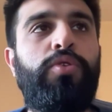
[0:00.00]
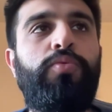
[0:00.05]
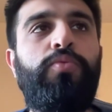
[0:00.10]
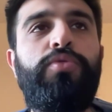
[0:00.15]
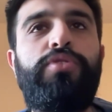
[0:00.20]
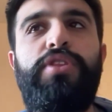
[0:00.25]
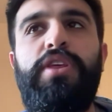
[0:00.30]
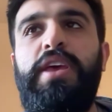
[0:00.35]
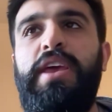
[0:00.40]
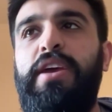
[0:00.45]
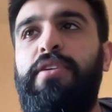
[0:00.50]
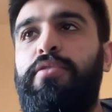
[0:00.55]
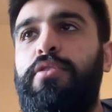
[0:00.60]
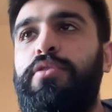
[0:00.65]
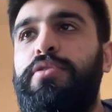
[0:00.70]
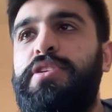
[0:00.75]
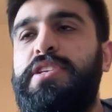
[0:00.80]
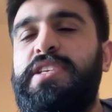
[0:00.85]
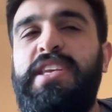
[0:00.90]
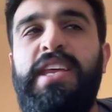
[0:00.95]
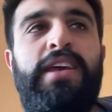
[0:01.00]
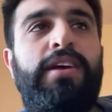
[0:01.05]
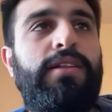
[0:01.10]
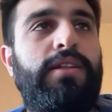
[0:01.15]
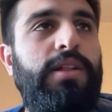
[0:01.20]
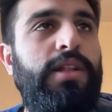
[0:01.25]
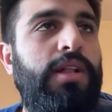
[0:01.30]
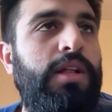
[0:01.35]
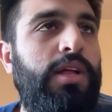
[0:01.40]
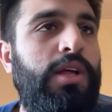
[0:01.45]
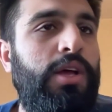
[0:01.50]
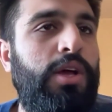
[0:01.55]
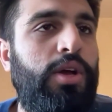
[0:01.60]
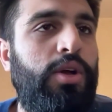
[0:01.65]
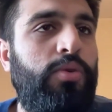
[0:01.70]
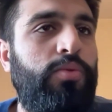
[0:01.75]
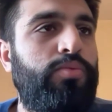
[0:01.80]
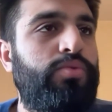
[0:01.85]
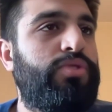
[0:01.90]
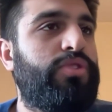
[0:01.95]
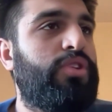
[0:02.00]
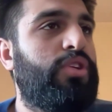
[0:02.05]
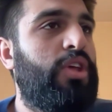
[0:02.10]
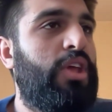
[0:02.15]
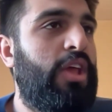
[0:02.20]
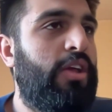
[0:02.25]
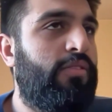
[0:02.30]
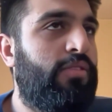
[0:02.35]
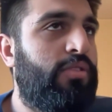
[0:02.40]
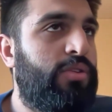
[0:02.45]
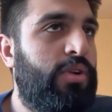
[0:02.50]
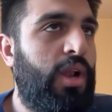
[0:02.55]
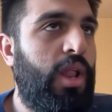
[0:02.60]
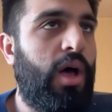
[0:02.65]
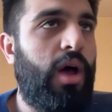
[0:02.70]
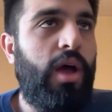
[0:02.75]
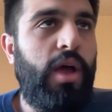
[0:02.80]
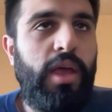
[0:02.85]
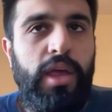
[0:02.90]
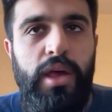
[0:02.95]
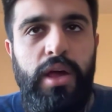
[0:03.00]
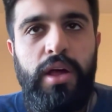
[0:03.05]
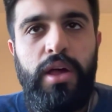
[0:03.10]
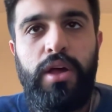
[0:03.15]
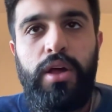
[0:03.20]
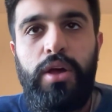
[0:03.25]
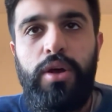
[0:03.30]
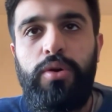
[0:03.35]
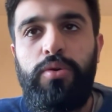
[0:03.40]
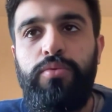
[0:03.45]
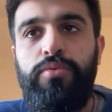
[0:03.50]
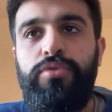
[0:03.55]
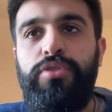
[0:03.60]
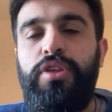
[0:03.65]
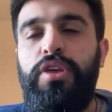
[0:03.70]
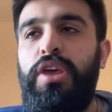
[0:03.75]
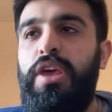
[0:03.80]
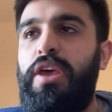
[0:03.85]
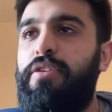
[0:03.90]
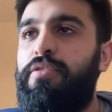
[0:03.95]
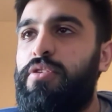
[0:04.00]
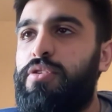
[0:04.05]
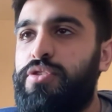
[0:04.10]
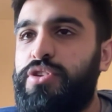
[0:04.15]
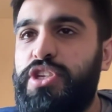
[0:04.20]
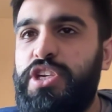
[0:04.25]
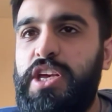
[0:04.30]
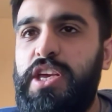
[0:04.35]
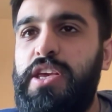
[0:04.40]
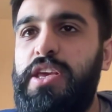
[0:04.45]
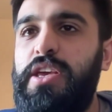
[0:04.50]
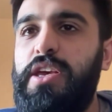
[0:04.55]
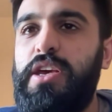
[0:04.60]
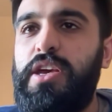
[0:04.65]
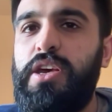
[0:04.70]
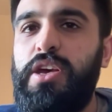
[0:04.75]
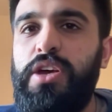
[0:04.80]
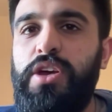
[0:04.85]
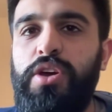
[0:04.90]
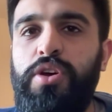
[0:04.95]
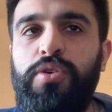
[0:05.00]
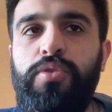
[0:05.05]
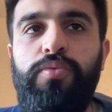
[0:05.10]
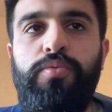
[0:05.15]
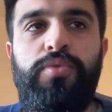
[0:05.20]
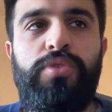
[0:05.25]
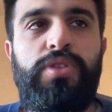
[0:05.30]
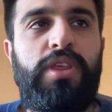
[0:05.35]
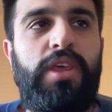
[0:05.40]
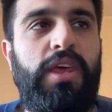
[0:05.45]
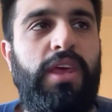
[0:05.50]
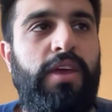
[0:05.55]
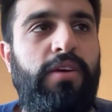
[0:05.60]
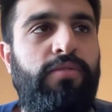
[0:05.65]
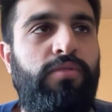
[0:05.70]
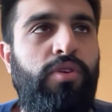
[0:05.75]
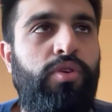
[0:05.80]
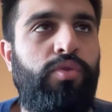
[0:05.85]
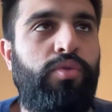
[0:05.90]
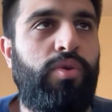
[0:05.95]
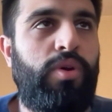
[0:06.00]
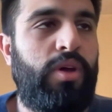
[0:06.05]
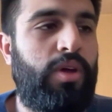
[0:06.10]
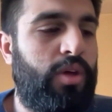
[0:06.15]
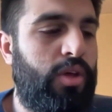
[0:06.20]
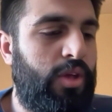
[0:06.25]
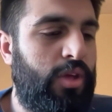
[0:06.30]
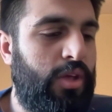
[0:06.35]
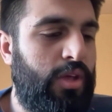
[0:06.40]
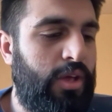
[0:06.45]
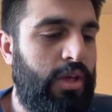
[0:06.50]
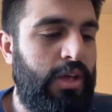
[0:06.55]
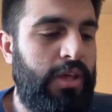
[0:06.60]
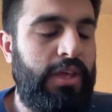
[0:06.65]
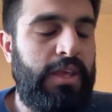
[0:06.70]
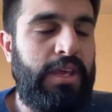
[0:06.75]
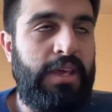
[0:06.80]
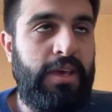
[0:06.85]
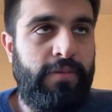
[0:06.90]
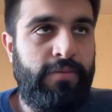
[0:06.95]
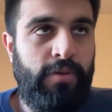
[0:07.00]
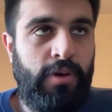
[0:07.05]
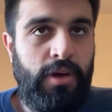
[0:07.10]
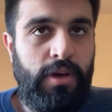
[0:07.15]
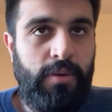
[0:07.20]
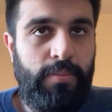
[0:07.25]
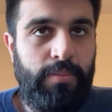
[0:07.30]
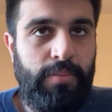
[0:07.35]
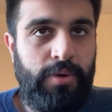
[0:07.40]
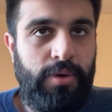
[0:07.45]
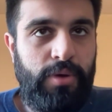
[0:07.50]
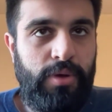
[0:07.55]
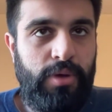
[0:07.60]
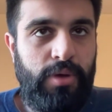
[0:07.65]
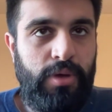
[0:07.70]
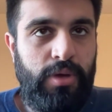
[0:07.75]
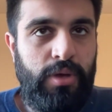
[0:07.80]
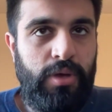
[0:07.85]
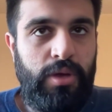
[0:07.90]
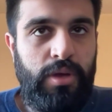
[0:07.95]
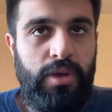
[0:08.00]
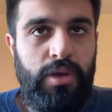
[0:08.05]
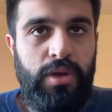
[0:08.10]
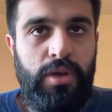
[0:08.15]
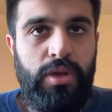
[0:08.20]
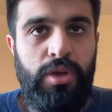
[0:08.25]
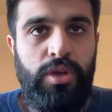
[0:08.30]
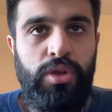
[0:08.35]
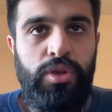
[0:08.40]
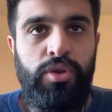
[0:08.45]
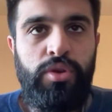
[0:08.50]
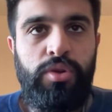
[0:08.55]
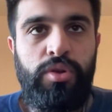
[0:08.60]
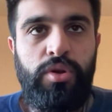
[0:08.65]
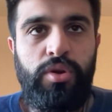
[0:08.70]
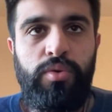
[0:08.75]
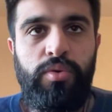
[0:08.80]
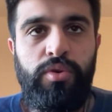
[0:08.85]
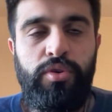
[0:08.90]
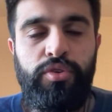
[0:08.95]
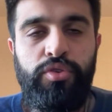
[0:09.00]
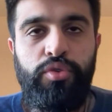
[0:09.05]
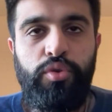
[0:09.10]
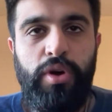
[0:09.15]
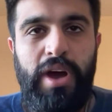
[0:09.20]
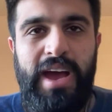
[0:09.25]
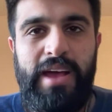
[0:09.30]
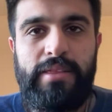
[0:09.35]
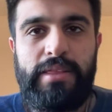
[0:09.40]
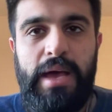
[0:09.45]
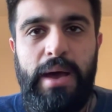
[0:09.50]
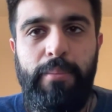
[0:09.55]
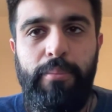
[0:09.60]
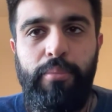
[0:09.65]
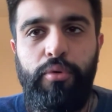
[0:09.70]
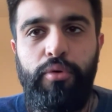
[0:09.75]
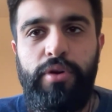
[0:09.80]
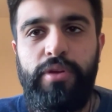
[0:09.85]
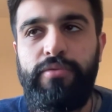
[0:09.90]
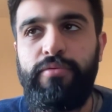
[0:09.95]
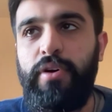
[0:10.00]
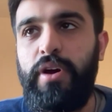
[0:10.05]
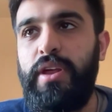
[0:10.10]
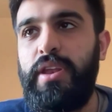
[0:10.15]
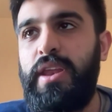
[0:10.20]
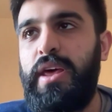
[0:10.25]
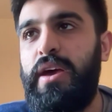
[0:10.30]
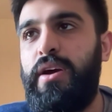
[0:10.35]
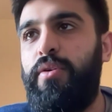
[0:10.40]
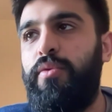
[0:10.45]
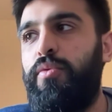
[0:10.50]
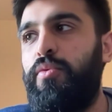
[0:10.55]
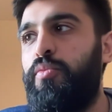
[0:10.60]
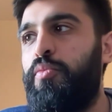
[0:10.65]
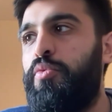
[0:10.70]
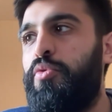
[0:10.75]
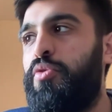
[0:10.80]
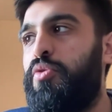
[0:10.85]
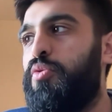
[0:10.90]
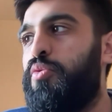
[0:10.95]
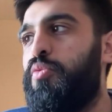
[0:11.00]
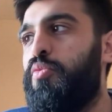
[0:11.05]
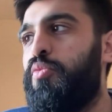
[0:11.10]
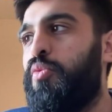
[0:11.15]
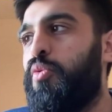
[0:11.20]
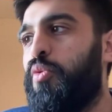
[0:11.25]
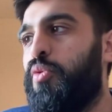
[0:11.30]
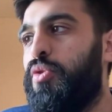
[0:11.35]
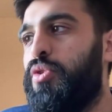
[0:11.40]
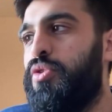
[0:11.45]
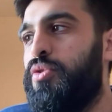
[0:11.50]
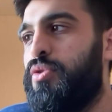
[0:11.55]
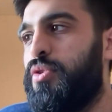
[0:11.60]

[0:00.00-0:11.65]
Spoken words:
Would the hero steal? Would the hero lie? Would the hero cheat? Would the hero give up? You're at that point right now, or